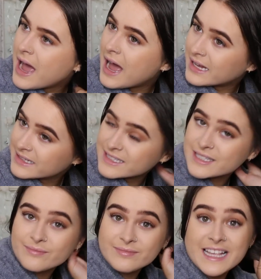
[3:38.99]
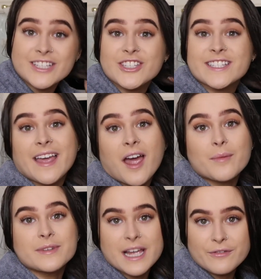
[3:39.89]
and let's just say
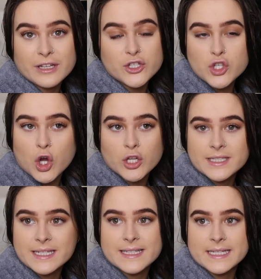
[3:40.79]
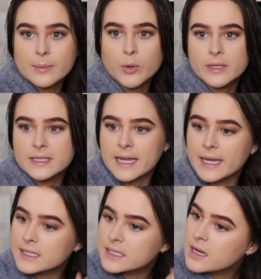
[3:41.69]
I'm definitely not
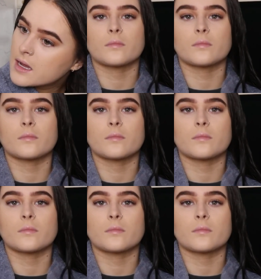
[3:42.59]
disappointed.